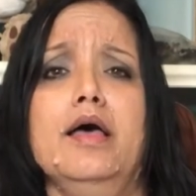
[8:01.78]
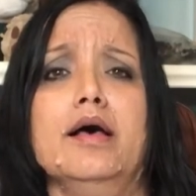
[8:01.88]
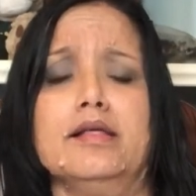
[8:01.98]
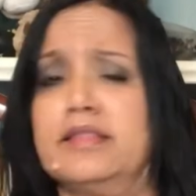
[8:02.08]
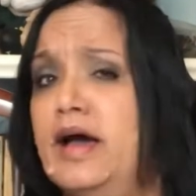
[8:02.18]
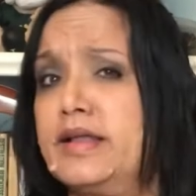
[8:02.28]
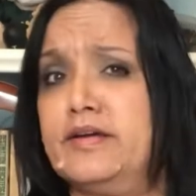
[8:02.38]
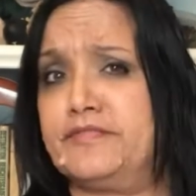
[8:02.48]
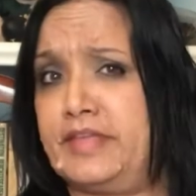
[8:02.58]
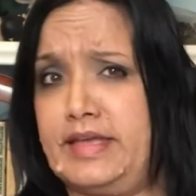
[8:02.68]
a lot
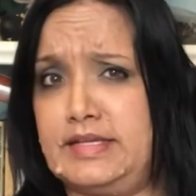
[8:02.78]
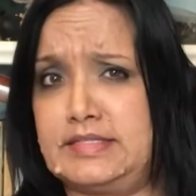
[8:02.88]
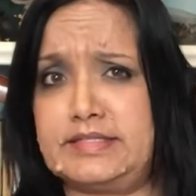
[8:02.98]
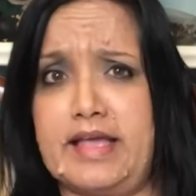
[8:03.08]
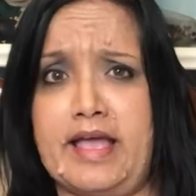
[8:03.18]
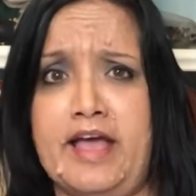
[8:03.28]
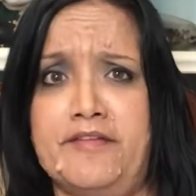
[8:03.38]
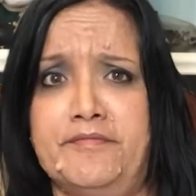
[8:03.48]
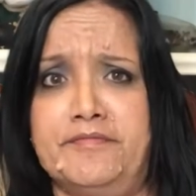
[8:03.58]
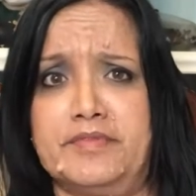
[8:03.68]
of things have
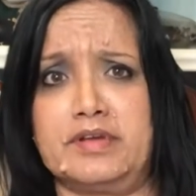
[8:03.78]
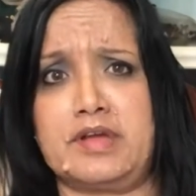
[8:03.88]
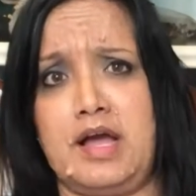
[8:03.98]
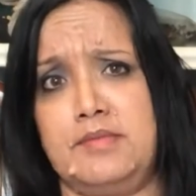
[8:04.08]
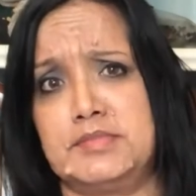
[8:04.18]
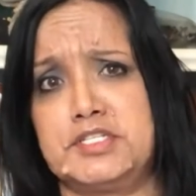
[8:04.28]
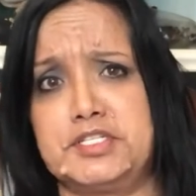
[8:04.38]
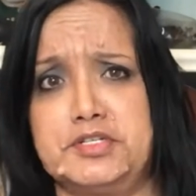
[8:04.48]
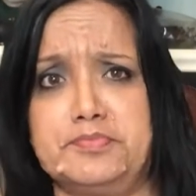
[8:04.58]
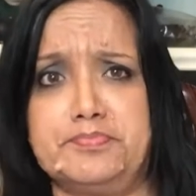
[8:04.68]
come
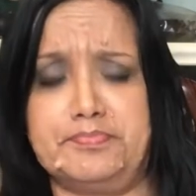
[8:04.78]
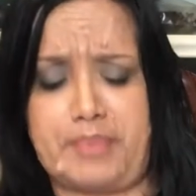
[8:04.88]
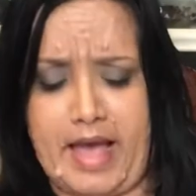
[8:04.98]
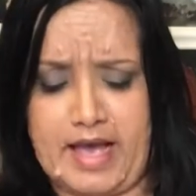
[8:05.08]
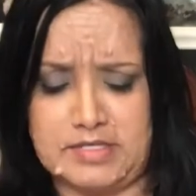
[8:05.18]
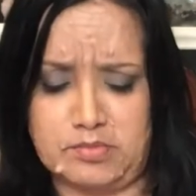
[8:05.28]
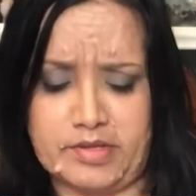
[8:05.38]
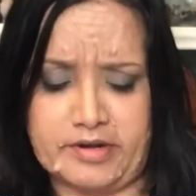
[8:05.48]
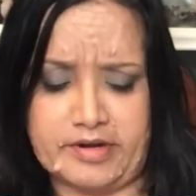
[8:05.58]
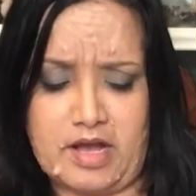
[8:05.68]
to pass,
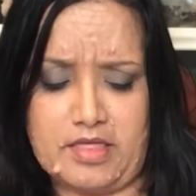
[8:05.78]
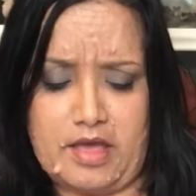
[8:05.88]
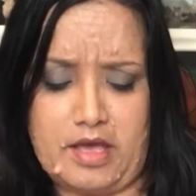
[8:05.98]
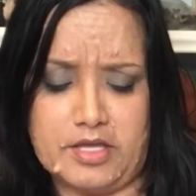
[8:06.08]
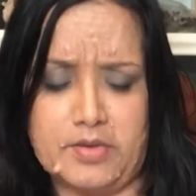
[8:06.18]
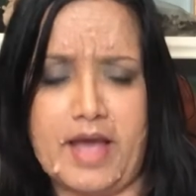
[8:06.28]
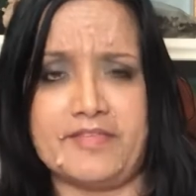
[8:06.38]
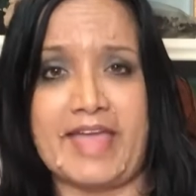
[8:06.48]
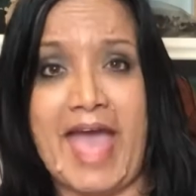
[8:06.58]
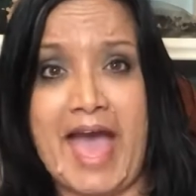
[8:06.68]
whether you have
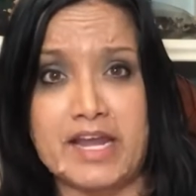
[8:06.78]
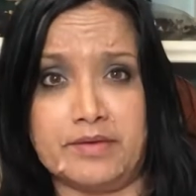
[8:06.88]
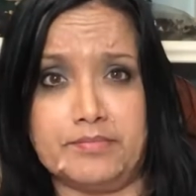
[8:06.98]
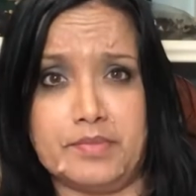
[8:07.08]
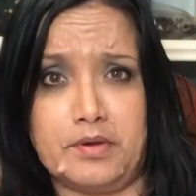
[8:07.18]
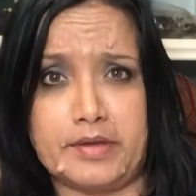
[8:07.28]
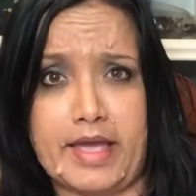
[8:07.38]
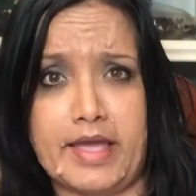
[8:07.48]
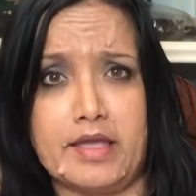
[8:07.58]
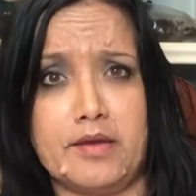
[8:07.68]
the atom,
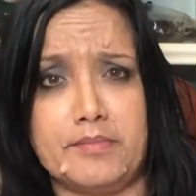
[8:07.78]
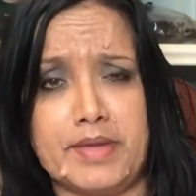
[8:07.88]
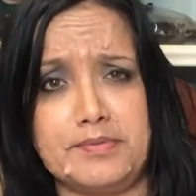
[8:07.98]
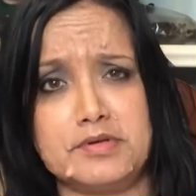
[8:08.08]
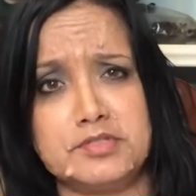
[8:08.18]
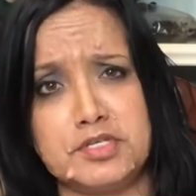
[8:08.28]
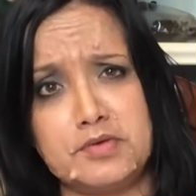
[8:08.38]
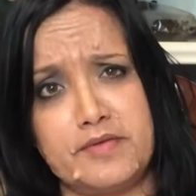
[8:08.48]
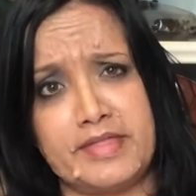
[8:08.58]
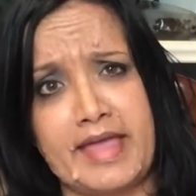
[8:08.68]
okay? People knew
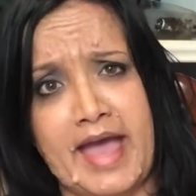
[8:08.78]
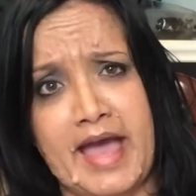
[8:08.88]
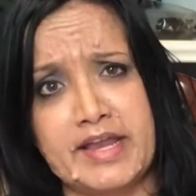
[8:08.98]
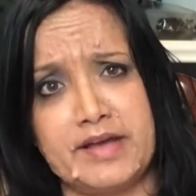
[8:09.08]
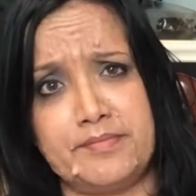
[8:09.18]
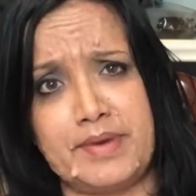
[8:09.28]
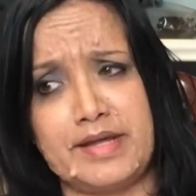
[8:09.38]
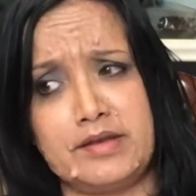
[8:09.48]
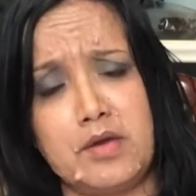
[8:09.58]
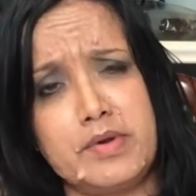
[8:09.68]
of the atom,
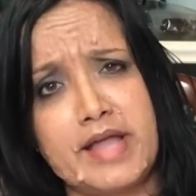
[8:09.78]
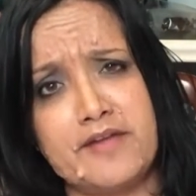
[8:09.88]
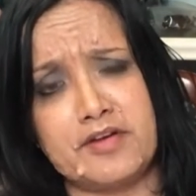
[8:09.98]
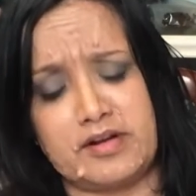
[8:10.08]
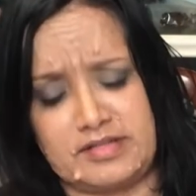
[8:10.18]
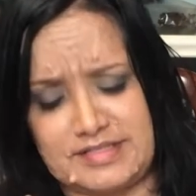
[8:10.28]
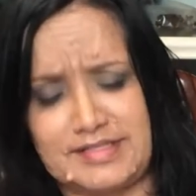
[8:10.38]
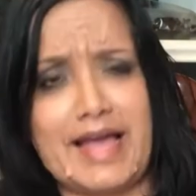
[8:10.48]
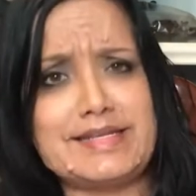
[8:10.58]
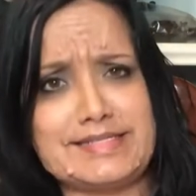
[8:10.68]
but no one ever
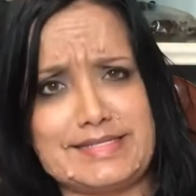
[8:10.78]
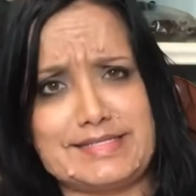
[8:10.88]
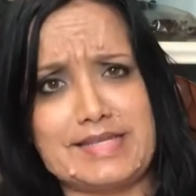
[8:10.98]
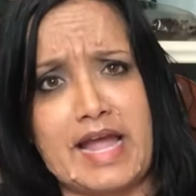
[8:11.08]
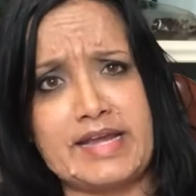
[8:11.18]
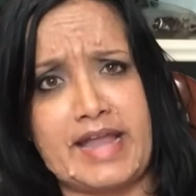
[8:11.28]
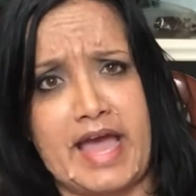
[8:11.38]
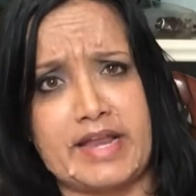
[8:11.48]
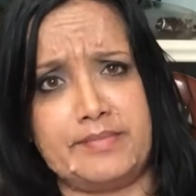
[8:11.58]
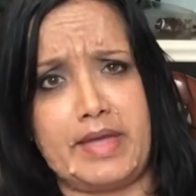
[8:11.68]
sliced inside an
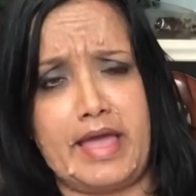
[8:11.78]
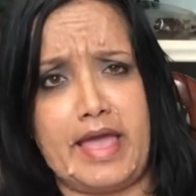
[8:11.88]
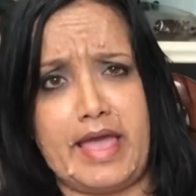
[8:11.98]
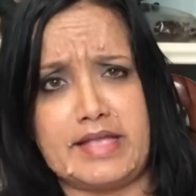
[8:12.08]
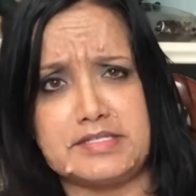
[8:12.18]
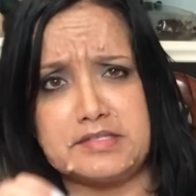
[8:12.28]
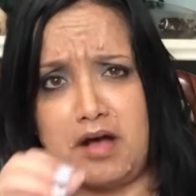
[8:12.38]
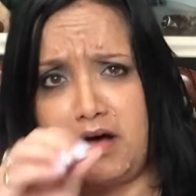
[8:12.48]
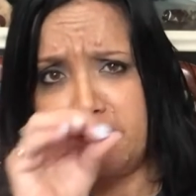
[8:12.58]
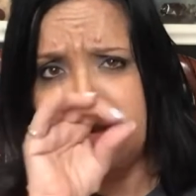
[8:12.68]
atom and
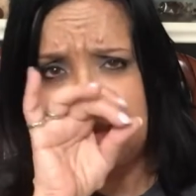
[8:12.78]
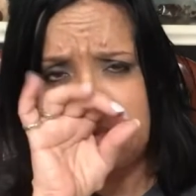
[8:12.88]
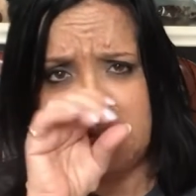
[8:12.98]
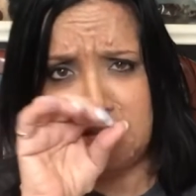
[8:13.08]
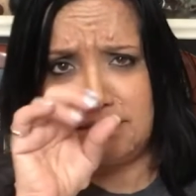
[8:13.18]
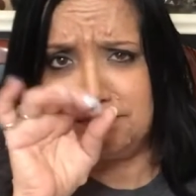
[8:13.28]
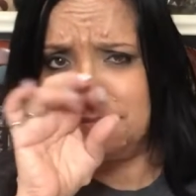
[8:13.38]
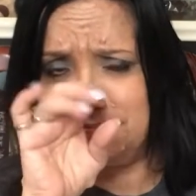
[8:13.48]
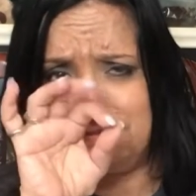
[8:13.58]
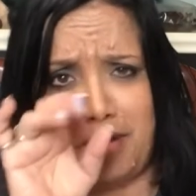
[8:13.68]
saw these little
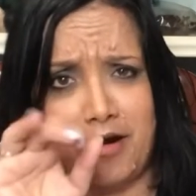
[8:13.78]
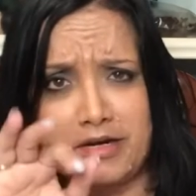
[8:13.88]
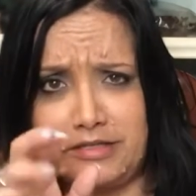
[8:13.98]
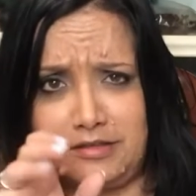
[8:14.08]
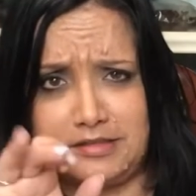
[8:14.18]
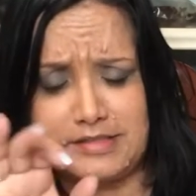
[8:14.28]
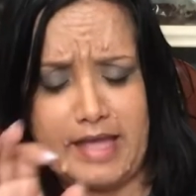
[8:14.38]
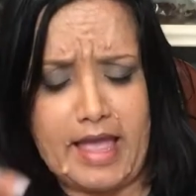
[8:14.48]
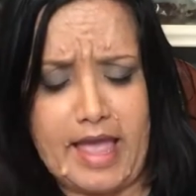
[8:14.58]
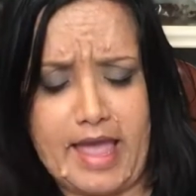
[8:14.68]
particles.
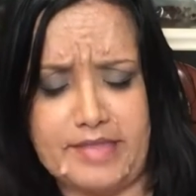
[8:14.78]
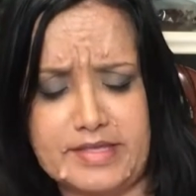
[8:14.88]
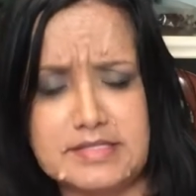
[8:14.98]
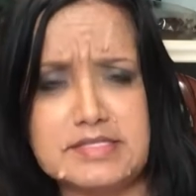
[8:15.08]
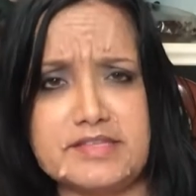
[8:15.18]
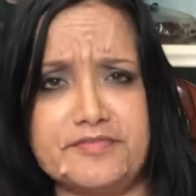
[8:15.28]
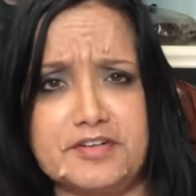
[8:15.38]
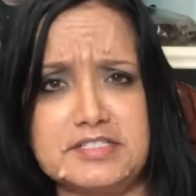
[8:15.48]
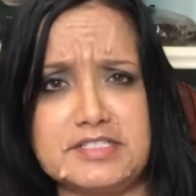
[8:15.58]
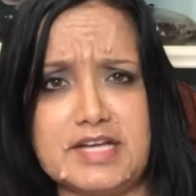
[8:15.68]
And this is the
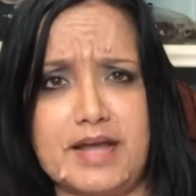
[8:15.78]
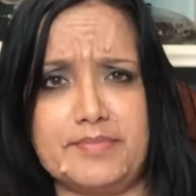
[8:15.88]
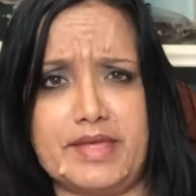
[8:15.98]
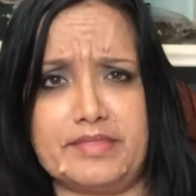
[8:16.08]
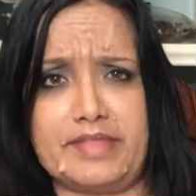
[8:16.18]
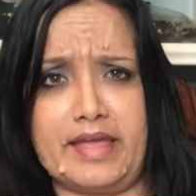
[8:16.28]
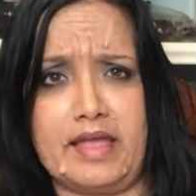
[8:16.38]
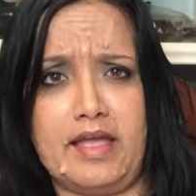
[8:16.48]
first time that they